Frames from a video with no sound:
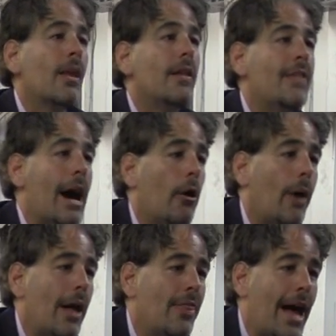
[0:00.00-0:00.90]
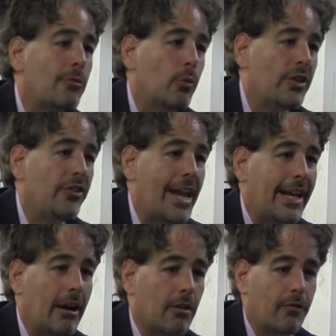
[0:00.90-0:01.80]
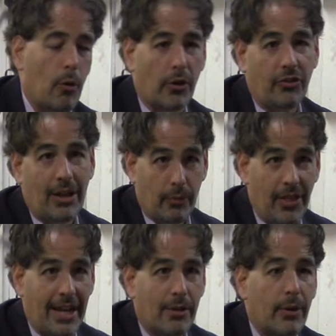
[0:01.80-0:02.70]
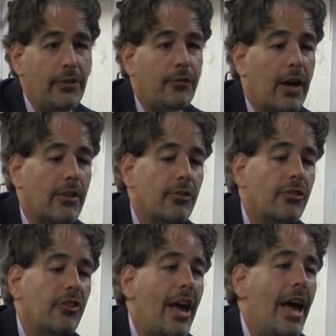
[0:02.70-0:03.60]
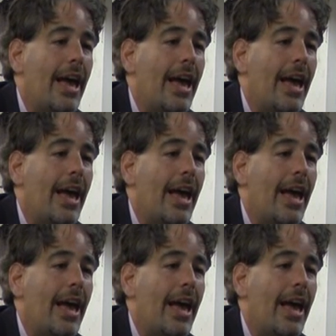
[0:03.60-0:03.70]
Now that would take care of course with any refunds,